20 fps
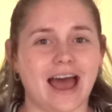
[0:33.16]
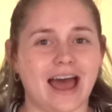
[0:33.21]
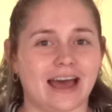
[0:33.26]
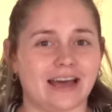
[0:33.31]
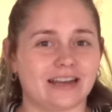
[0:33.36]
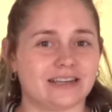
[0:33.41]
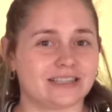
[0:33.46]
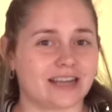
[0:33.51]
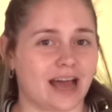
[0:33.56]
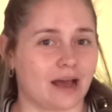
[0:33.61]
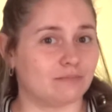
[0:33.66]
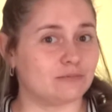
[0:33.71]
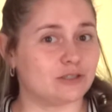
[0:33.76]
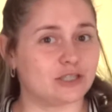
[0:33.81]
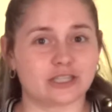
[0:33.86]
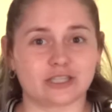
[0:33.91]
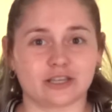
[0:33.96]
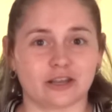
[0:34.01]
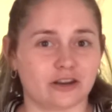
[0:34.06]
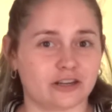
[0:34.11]
And I'm
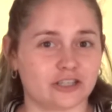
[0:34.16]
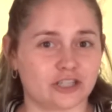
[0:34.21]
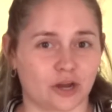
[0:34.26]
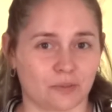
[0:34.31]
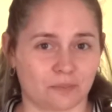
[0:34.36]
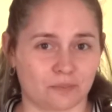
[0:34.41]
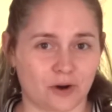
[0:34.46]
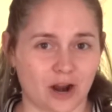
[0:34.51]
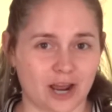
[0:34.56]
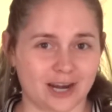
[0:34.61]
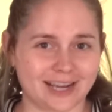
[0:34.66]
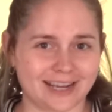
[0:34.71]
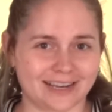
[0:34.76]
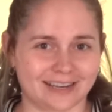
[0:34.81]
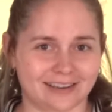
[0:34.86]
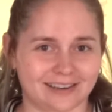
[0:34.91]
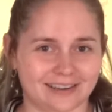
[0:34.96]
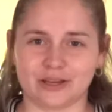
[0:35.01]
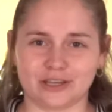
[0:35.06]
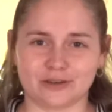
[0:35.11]
just gonna jump right
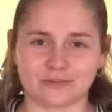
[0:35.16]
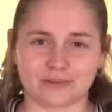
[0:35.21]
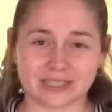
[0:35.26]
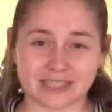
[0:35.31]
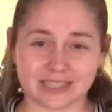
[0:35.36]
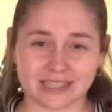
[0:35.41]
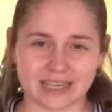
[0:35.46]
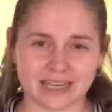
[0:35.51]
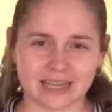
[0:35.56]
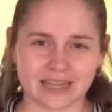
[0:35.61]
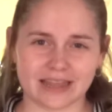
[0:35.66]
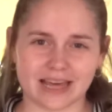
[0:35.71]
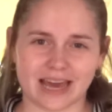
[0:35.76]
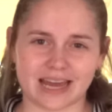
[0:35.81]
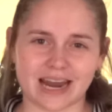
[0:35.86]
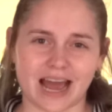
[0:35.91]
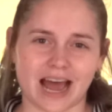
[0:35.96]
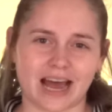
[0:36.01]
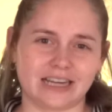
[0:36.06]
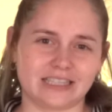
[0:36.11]
in. You will see
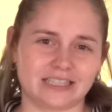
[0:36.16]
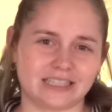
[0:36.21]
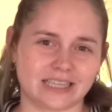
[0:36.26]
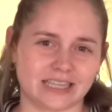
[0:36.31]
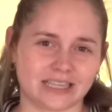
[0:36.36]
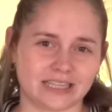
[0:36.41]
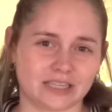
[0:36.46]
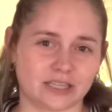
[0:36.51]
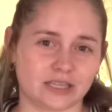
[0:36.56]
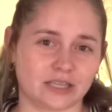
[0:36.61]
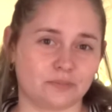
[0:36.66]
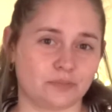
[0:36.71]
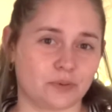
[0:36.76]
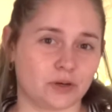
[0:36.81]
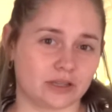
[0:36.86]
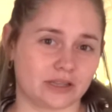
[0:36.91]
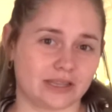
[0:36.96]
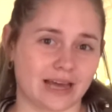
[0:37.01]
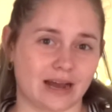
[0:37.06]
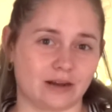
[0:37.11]
that I did
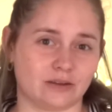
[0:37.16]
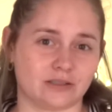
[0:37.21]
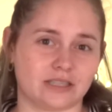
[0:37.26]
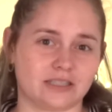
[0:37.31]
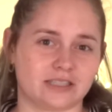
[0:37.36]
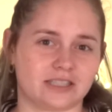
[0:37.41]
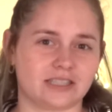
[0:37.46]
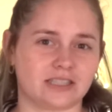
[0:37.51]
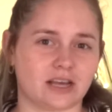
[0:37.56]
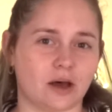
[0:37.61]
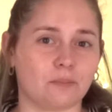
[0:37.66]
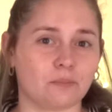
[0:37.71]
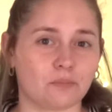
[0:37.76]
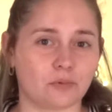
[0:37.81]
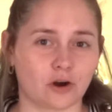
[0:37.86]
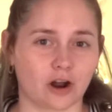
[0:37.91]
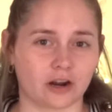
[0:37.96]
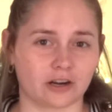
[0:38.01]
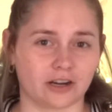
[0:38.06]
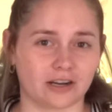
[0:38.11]
put down some
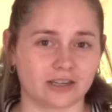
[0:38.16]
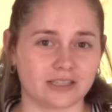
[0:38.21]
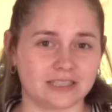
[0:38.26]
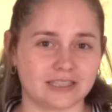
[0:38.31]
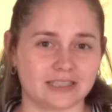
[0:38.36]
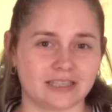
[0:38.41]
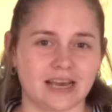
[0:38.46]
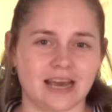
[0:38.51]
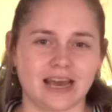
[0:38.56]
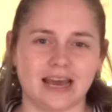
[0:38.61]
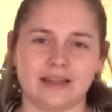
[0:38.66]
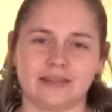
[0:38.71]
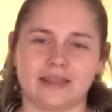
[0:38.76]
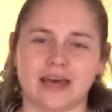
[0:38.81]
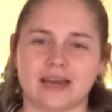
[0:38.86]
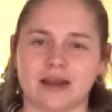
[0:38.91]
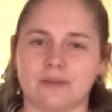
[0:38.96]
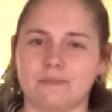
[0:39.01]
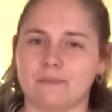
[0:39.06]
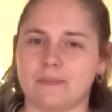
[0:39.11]
products
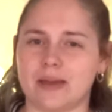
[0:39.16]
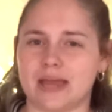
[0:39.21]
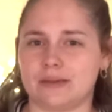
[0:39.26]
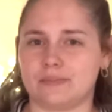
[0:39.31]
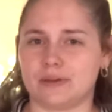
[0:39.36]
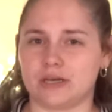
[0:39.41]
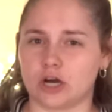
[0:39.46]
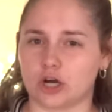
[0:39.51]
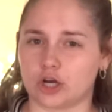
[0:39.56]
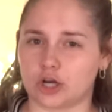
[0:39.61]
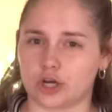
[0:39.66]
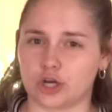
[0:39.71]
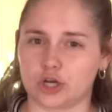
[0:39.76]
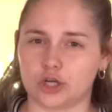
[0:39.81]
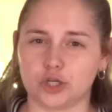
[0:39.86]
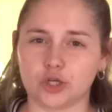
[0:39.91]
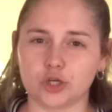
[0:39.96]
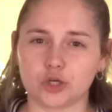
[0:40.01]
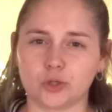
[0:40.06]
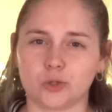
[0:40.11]
that I'm maybe not gonna
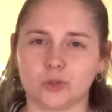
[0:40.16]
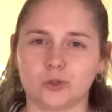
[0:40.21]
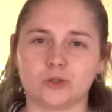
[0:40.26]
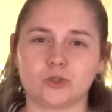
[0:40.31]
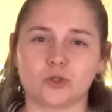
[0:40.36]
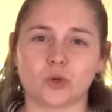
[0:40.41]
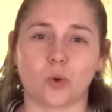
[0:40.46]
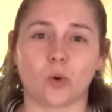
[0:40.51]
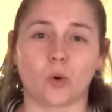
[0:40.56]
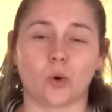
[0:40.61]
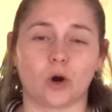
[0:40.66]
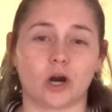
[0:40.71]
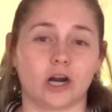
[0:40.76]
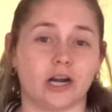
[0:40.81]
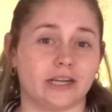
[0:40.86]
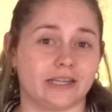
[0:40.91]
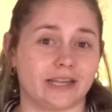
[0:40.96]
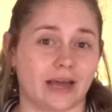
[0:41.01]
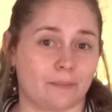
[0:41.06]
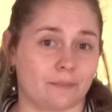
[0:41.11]
use or
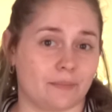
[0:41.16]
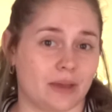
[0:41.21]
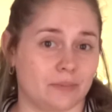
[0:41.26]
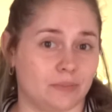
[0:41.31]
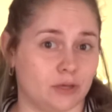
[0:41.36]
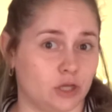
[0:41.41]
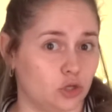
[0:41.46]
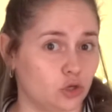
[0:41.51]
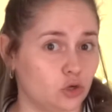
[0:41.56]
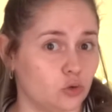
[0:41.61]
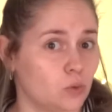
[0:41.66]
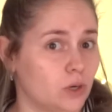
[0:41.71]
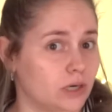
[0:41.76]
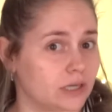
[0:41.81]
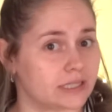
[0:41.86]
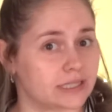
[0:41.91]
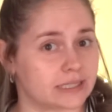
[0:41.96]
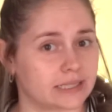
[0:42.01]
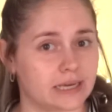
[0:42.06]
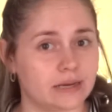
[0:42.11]
that maybe you
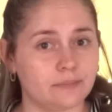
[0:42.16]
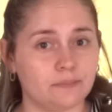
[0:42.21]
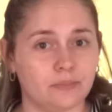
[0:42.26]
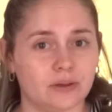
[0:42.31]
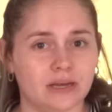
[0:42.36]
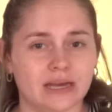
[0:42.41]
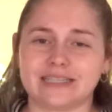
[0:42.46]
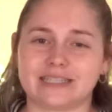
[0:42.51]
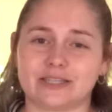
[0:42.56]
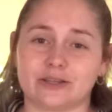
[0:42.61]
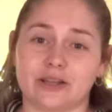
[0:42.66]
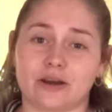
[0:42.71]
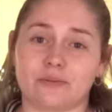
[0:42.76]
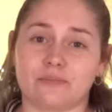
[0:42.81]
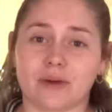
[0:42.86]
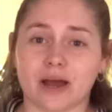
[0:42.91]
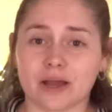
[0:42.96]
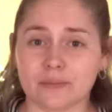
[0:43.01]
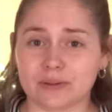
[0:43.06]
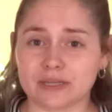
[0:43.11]
wanna skip. So there
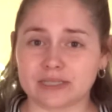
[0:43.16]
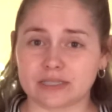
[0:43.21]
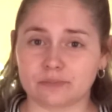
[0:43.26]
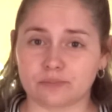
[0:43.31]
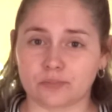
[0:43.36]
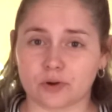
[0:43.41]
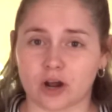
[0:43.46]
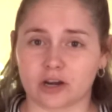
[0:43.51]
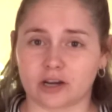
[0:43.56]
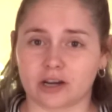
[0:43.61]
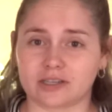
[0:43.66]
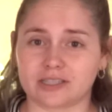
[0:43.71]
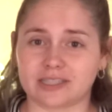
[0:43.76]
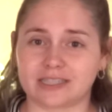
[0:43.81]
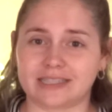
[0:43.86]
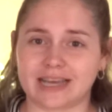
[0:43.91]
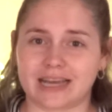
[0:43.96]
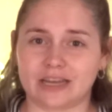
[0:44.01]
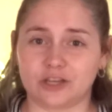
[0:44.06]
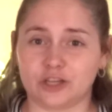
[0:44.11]
might be some products
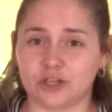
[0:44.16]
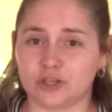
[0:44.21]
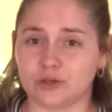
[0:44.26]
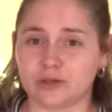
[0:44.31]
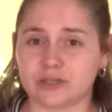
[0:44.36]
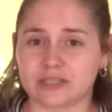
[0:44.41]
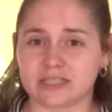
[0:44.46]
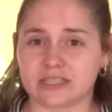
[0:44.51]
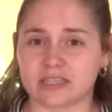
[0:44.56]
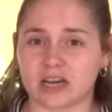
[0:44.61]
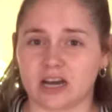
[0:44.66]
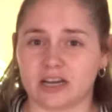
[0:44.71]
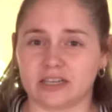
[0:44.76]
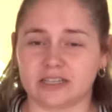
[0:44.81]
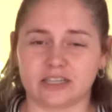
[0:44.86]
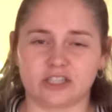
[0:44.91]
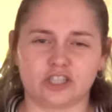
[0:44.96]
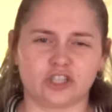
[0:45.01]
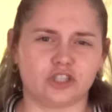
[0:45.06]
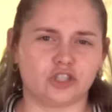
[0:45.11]
that you decide
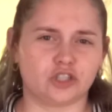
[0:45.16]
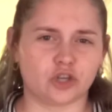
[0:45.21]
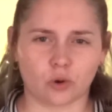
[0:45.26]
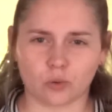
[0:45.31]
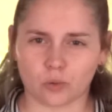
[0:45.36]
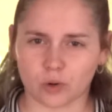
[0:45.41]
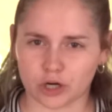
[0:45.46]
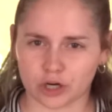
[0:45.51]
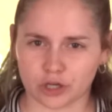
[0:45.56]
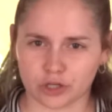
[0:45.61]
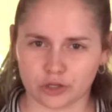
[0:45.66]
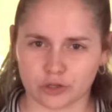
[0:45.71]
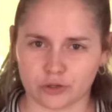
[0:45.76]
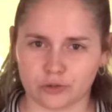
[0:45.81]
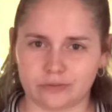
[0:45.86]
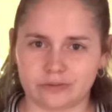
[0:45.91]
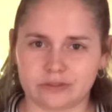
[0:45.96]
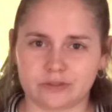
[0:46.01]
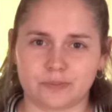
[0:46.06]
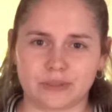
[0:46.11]
that you don't want to
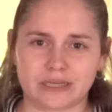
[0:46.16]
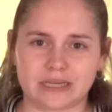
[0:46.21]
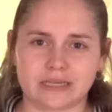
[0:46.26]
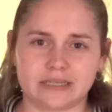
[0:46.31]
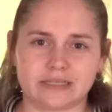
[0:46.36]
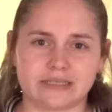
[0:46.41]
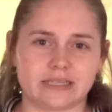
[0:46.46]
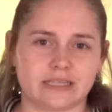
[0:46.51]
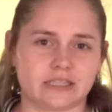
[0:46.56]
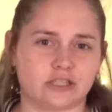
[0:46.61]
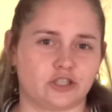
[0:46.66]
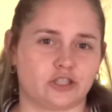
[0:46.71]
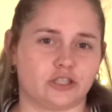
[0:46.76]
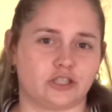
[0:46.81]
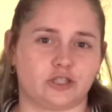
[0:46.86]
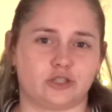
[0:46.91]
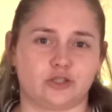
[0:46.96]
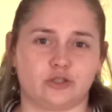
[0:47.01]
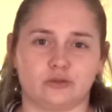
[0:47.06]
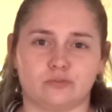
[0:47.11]
use because it's
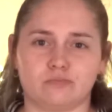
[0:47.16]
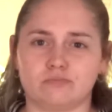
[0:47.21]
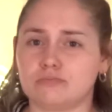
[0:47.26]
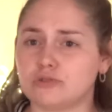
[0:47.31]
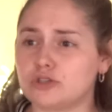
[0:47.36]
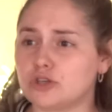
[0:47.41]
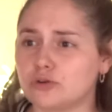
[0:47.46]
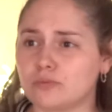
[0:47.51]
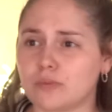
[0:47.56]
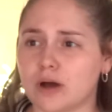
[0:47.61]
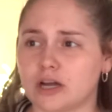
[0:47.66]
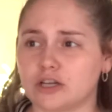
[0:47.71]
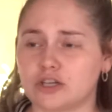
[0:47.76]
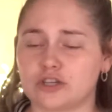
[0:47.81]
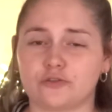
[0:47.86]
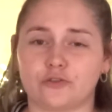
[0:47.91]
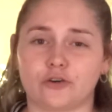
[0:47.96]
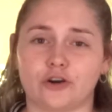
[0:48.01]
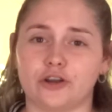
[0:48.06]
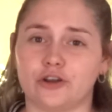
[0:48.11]
just too
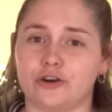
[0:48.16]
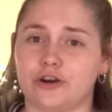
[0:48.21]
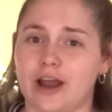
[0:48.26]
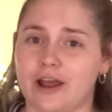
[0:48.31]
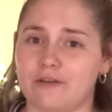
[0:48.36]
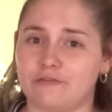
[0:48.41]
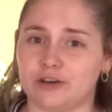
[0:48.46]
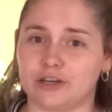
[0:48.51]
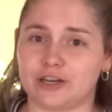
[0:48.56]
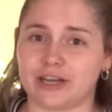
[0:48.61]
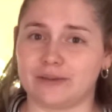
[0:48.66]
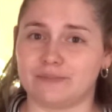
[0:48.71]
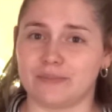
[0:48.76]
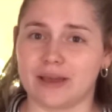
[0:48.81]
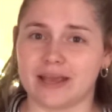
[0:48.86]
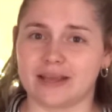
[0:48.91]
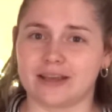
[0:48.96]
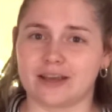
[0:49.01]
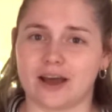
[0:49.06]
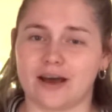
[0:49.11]
much for your everyday
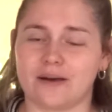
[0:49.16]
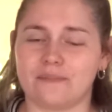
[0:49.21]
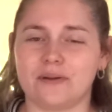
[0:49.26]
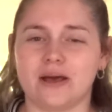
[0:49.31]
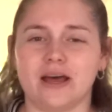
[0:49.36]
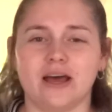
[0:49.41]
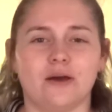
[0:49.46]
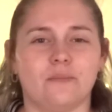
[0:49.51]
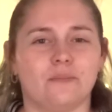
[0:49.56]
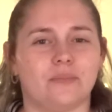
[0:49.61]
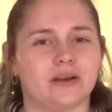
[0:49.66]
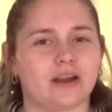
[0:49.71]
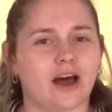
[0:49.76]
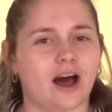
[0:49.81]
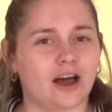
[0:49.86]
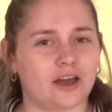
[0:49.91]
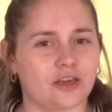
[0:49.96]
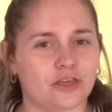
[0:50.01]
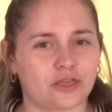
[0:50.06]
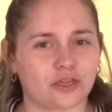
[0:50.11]
makeup, but
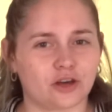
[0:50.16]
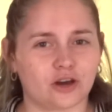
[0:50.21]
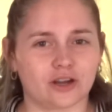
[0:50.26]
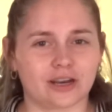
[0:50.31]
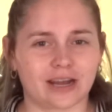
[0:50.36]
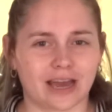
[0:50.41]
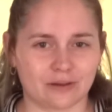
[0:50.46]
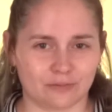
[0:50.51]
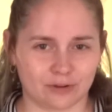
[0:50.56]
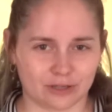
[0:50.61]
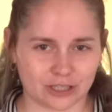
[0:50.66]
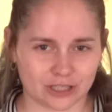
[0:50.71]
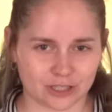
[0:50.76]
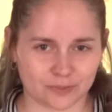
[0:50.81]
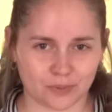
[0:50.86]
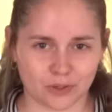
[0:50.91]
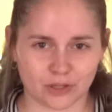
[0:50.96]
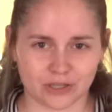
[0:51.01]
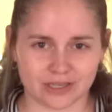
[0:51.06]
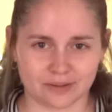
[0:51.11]
I thought I would
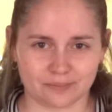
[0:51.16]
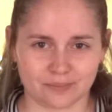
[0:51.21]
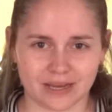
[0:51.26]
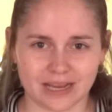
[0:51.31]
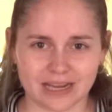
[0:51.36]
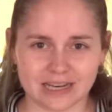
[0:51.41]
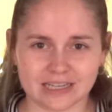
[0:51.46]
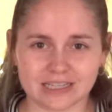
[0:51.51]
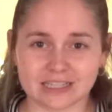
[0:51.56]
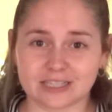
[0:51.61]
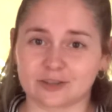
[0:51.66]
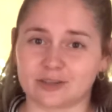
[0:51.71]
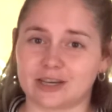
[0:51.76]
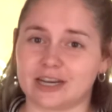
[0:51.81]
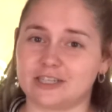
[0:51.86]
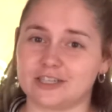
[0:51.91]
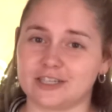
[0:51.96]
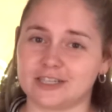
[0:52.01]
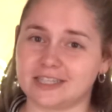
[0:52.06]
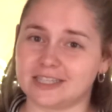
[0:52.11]
just put them in so
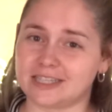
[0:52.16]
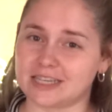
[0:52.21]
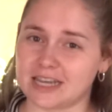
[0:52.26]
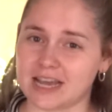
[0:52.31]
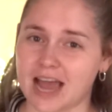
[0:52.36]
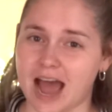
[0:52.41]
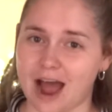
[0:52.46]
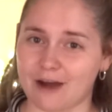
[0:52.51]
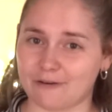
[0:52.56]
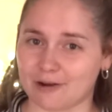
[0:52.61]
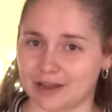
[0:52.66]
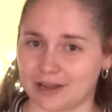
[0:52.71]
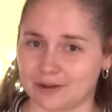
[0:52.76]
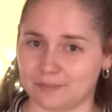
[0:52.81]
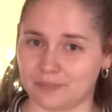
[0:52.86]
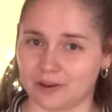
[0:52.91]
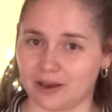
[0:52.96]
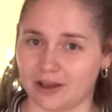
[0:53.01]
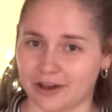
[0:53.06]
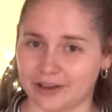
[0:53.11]
that you see how I
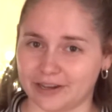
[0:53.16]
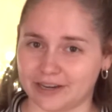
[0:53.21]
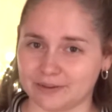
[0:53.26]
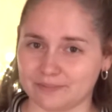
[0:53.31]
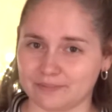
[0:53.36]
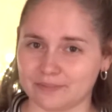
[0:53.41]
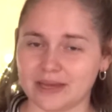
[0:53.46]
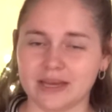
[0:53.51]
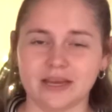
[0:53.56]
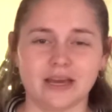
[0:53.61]
apply them,